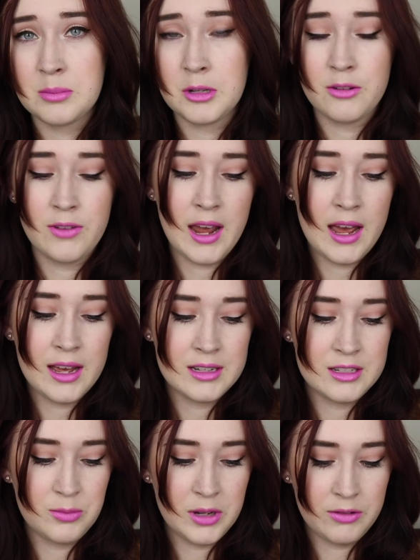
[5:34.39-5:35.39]
but if I had
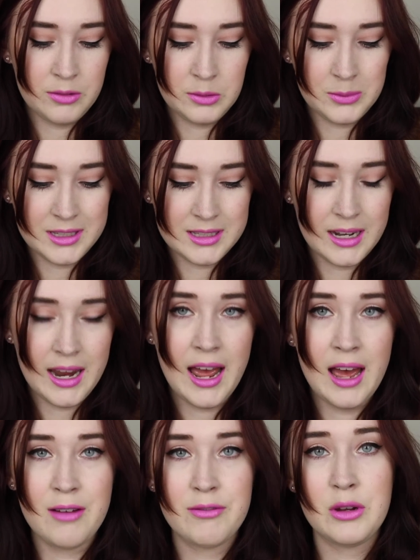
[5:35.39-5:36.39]
to pick from the ones that I
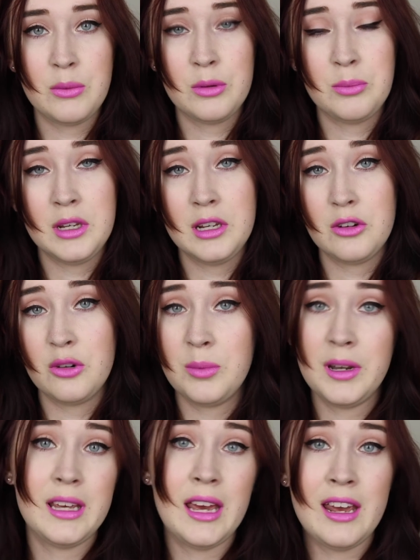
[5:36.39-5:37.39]
have, it would be Urban
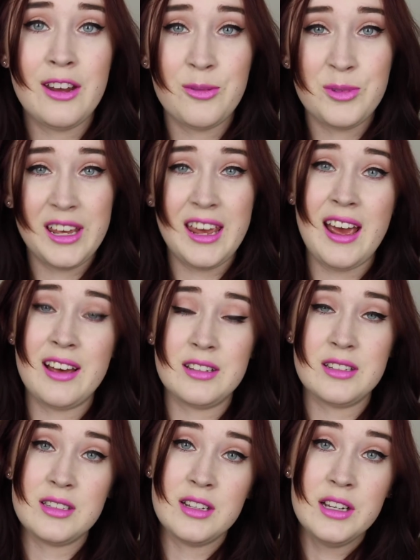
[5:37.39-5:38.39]
Decay. Urban Decay
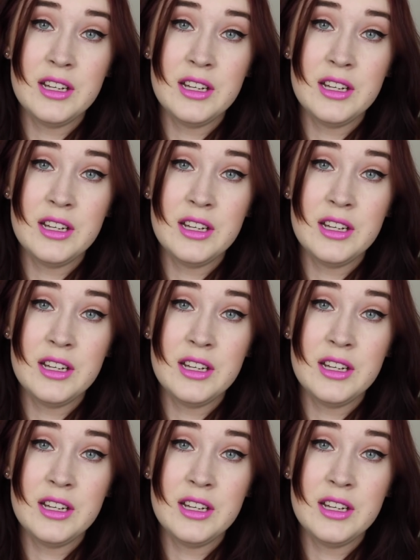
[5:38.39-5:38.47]
has